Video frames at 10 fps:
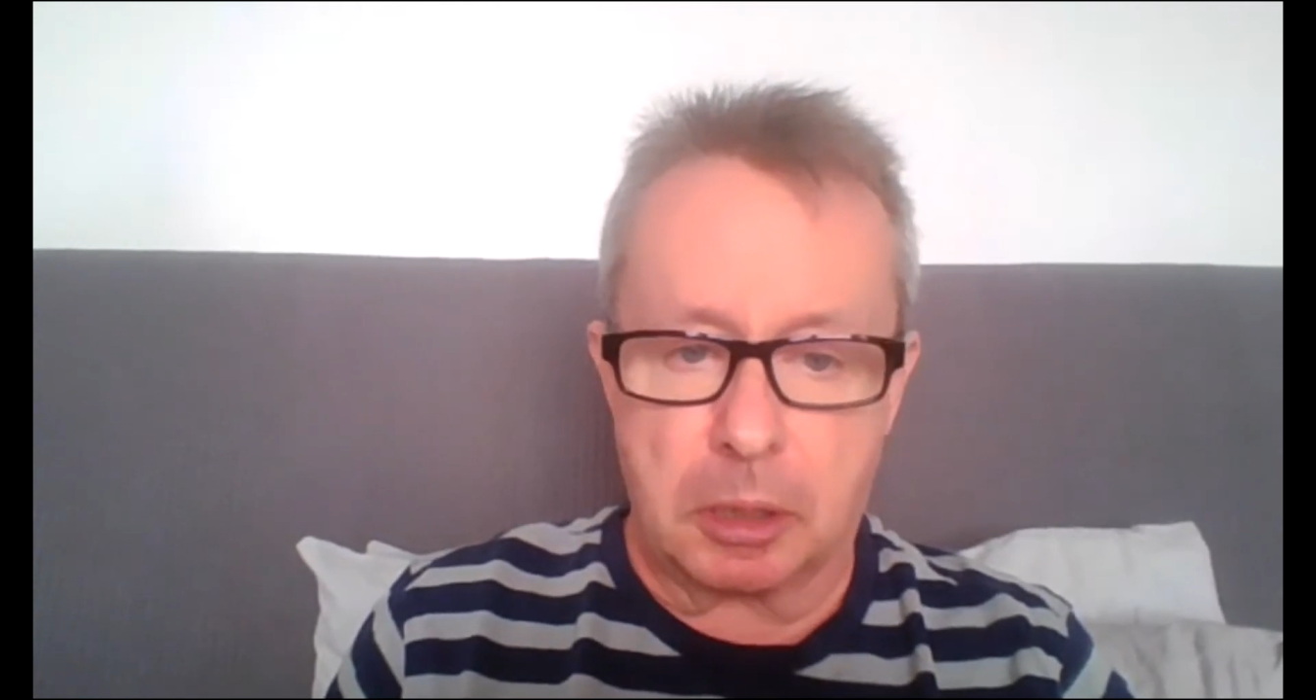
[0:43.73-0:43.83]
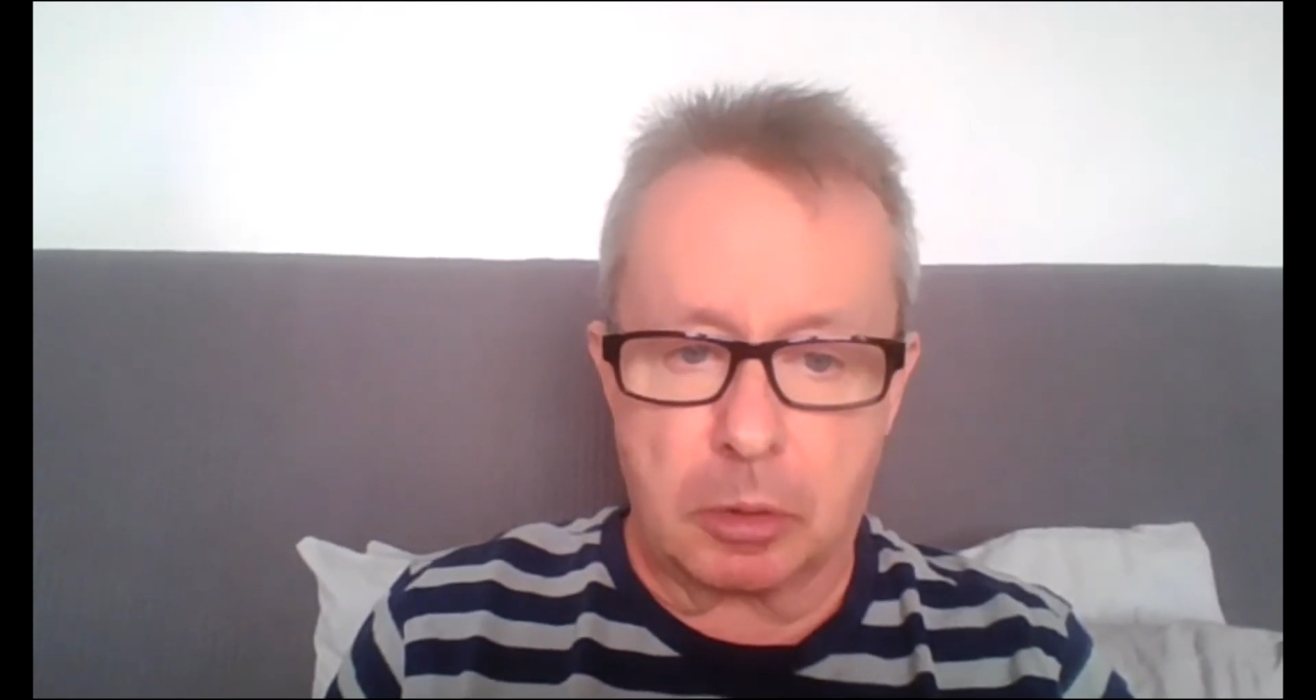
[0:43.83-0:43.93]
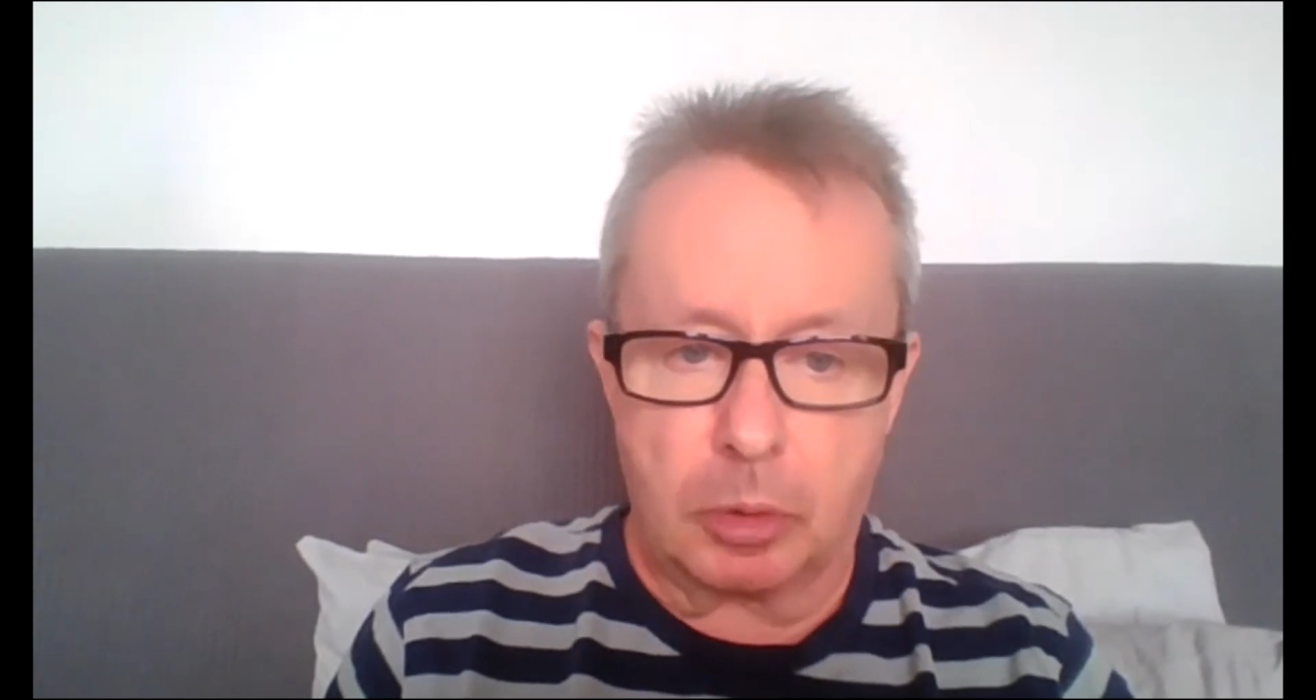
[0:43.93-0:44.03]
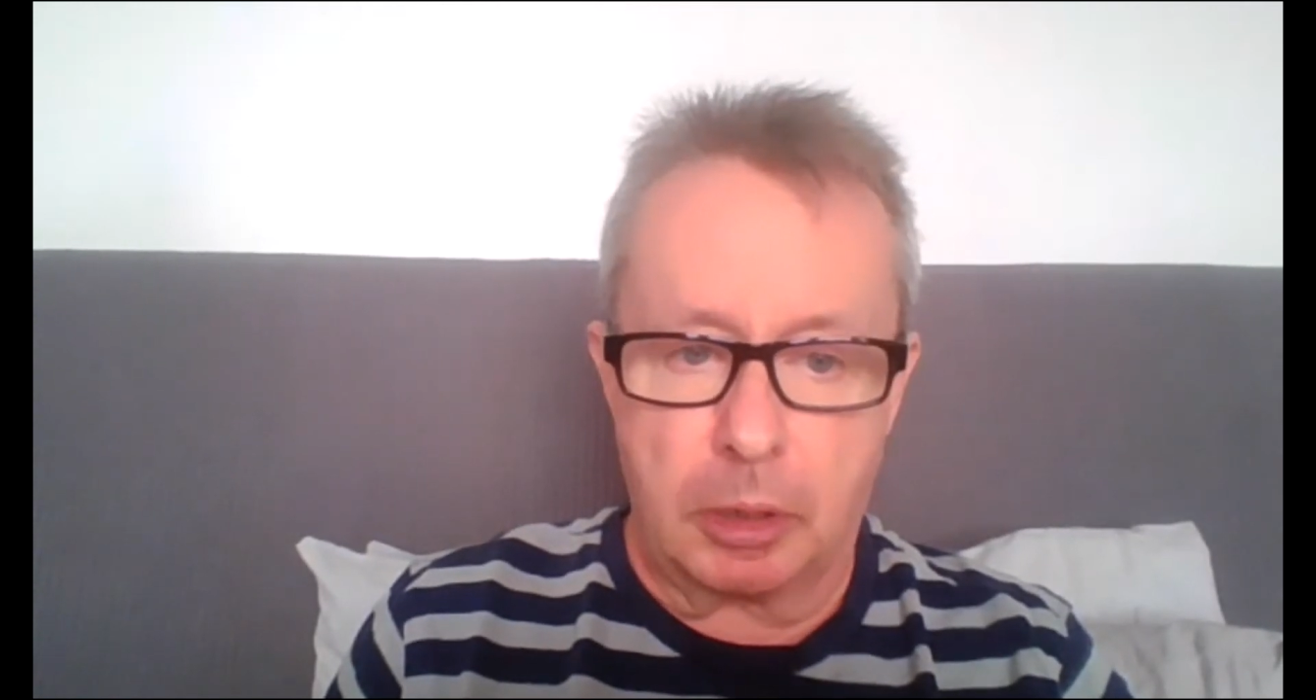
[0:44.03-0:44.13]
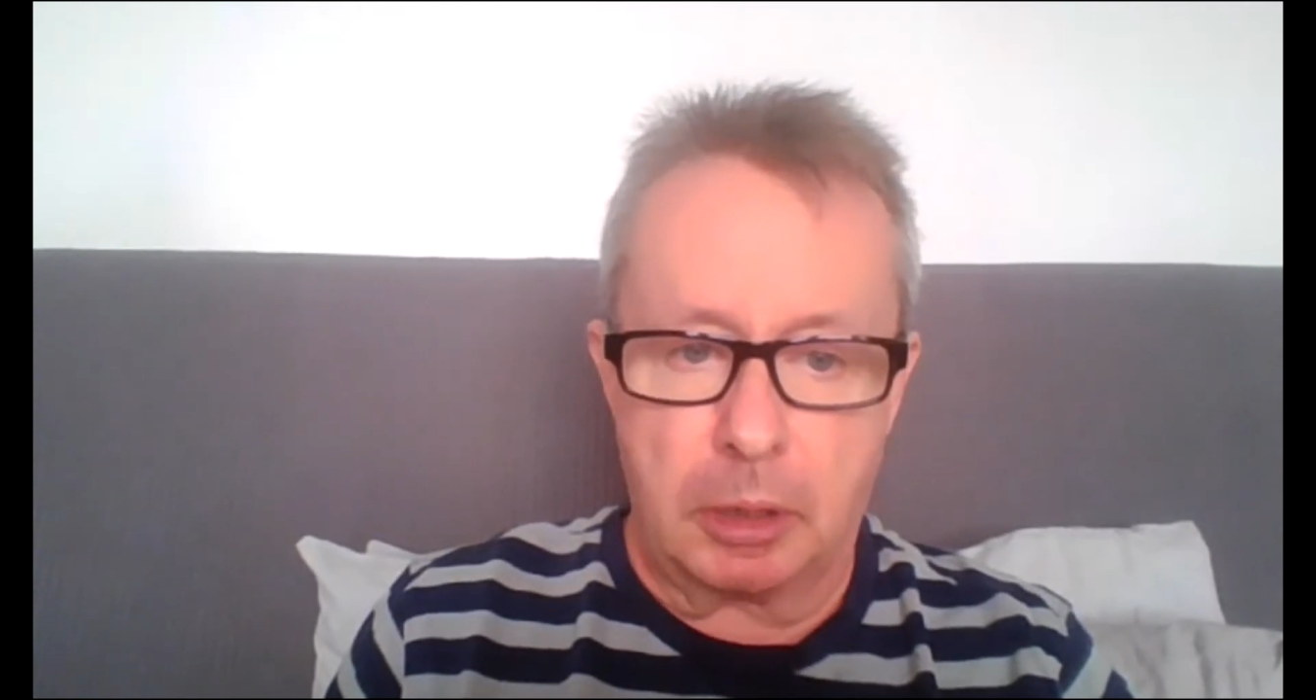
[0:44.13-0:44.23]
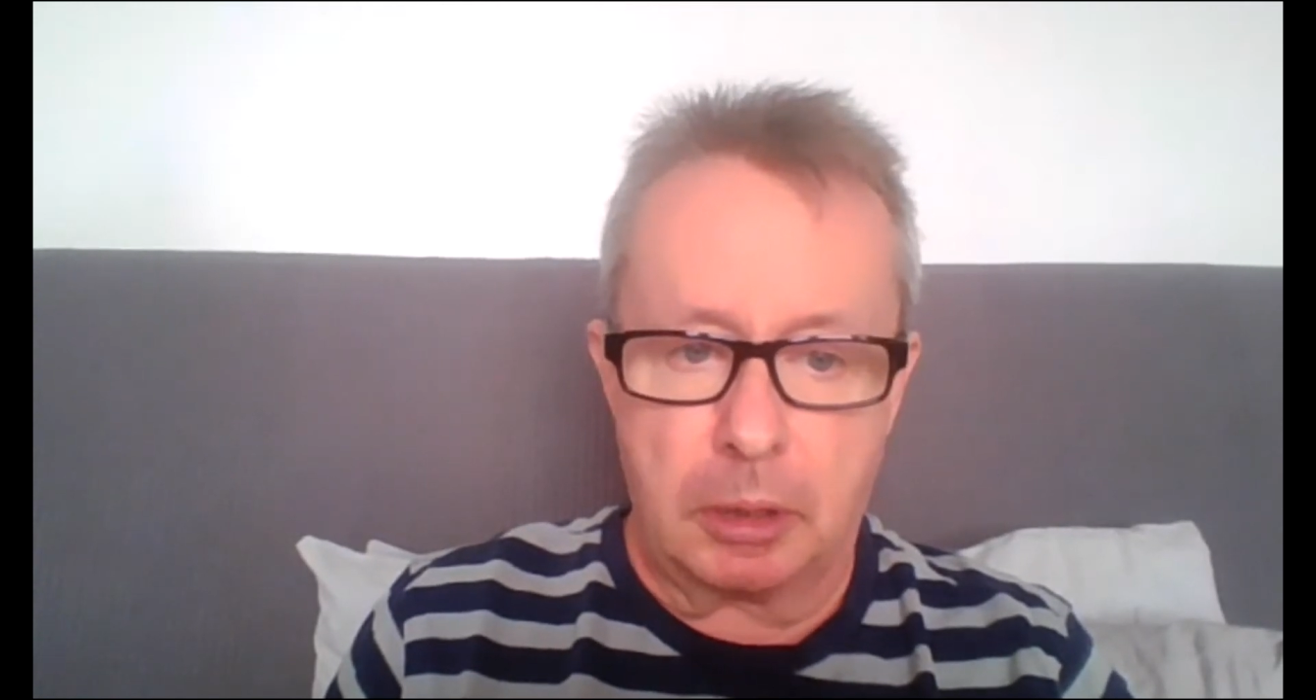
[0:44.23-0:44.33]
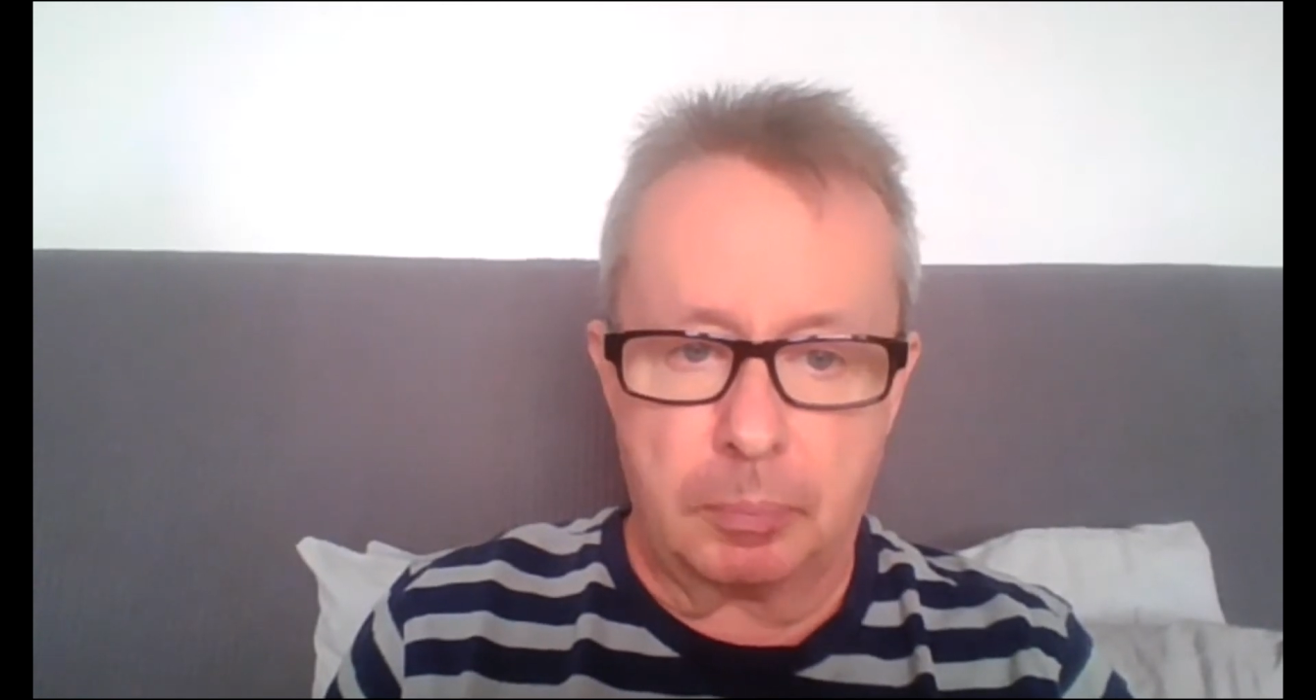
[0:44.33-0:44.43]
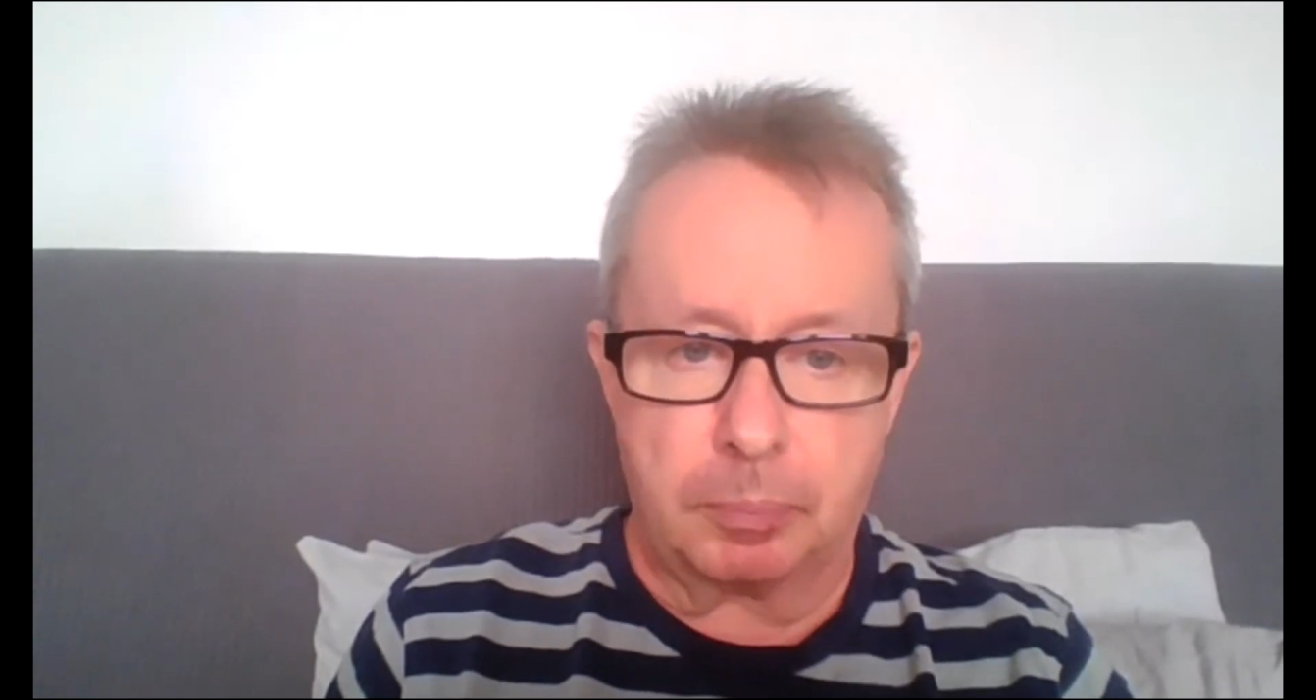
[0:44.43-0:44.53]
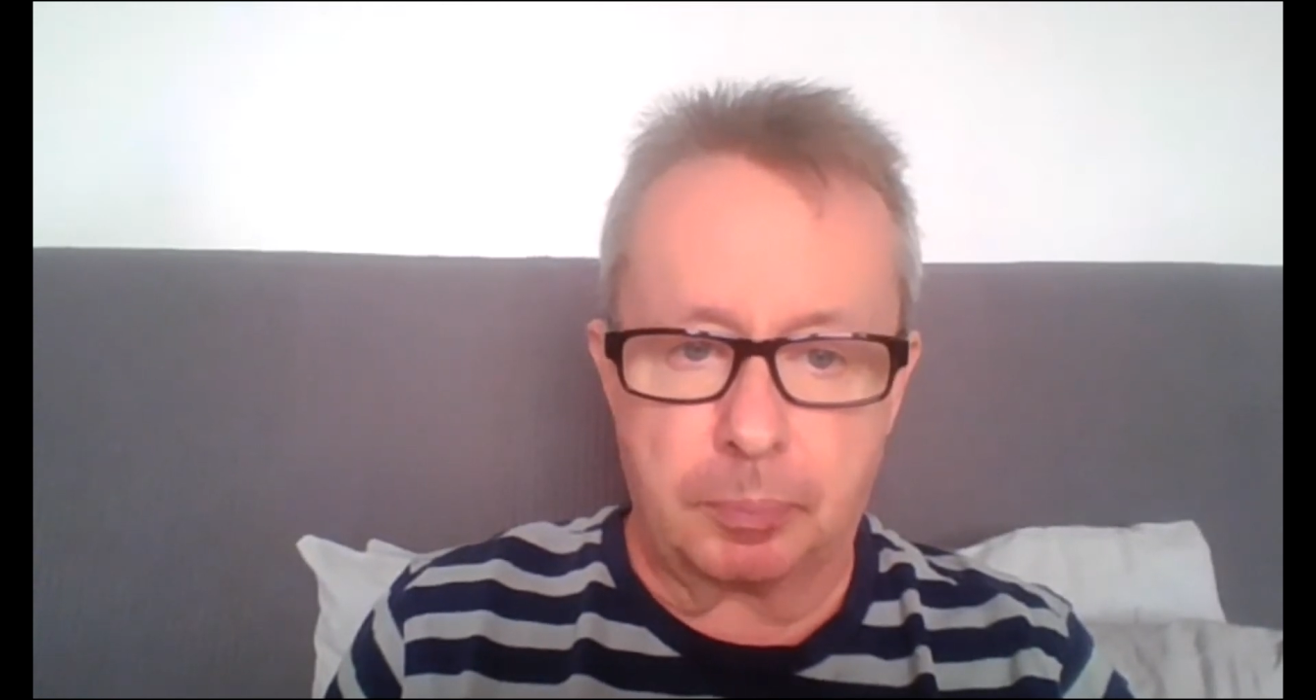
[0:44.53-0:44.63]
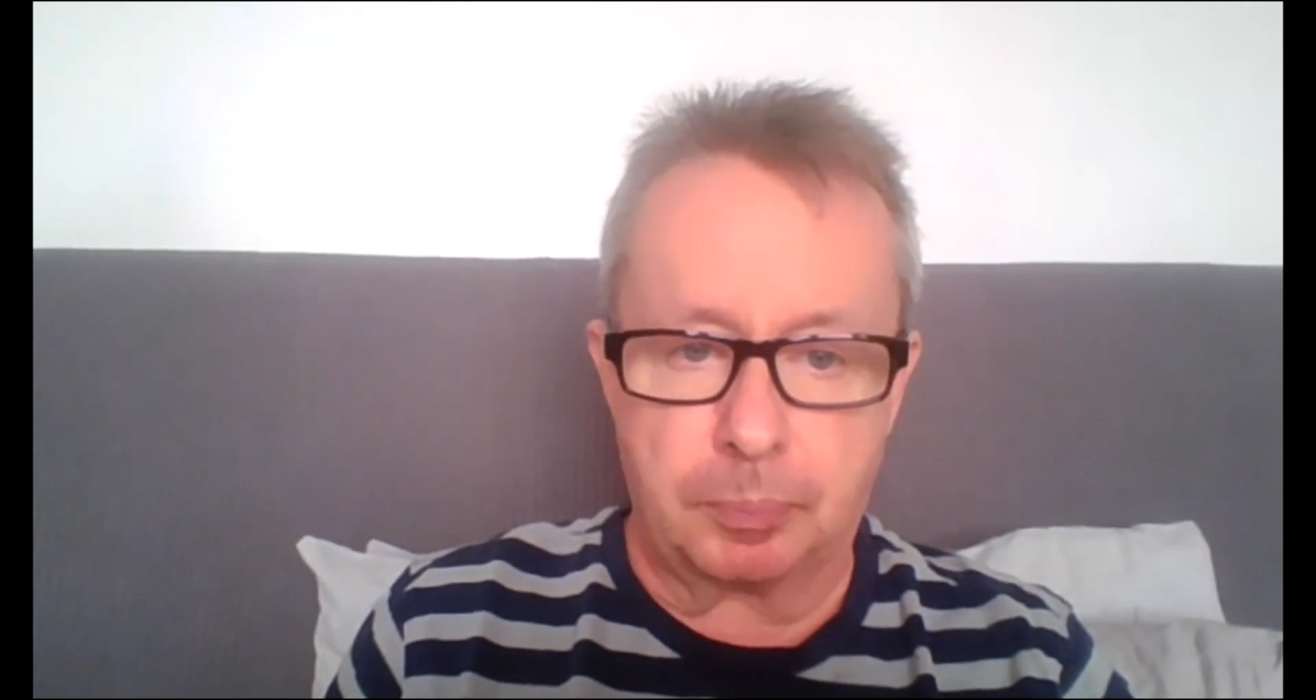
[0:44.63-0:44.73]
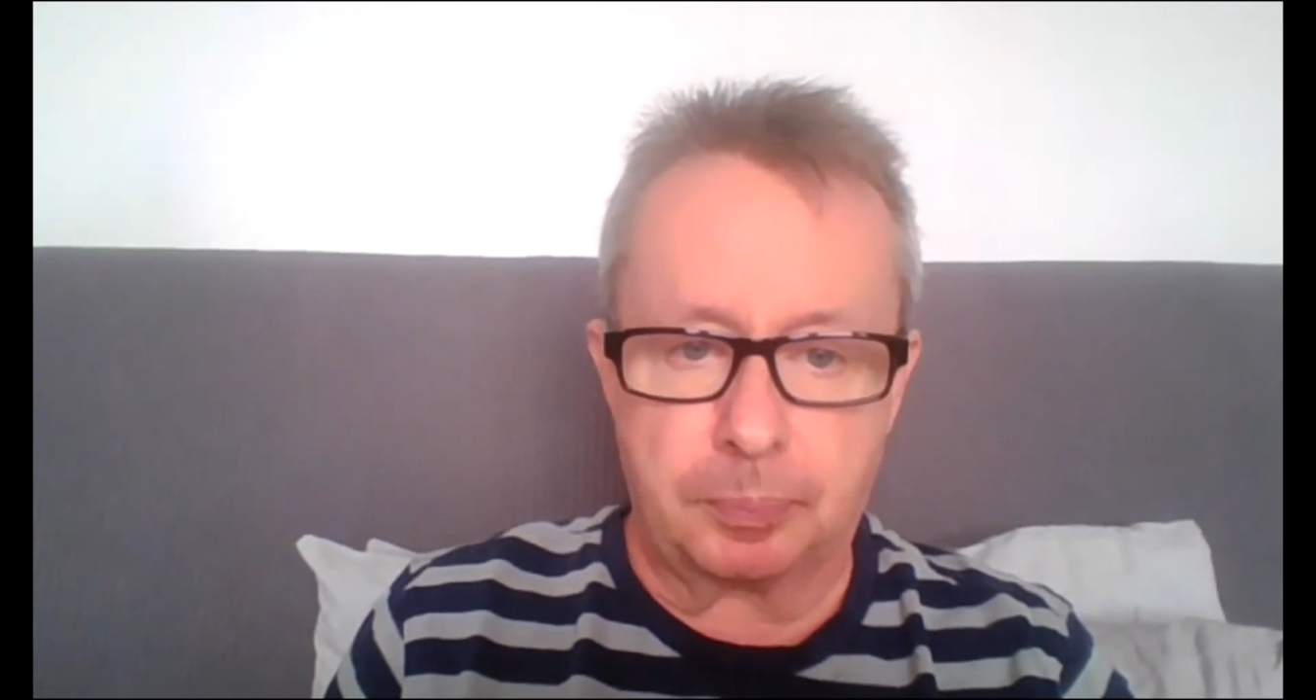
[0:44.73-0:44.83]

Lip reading: screen.